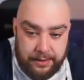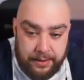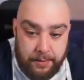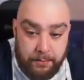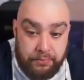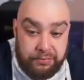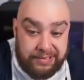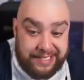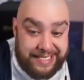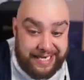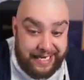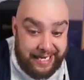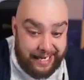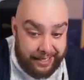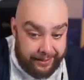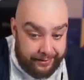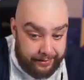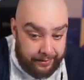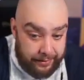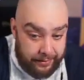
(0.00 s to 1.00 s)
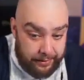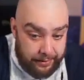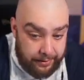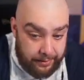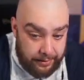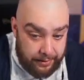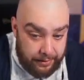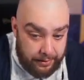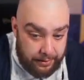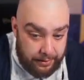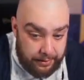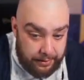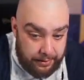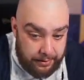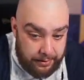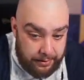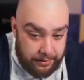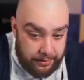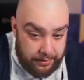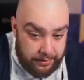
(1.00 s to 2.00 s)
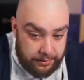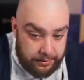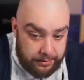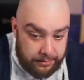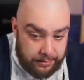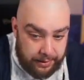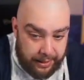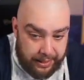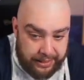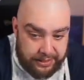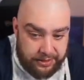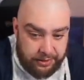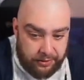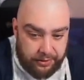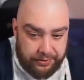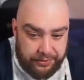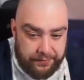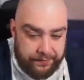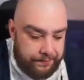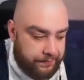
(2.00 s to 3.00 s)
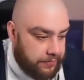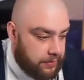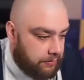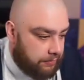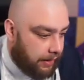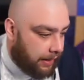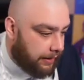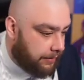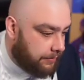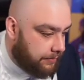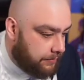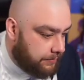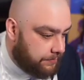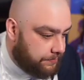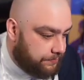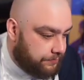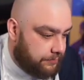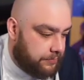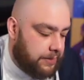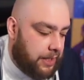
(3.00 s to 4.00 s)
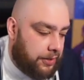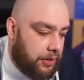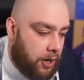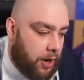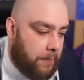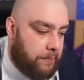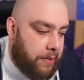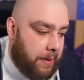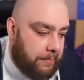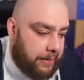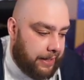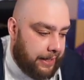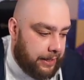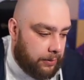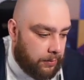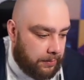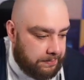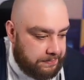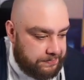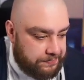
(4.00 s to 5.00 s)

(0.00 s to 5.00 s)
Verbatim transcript: Brazilian. No, he's not good. Right. Not a Premier League one.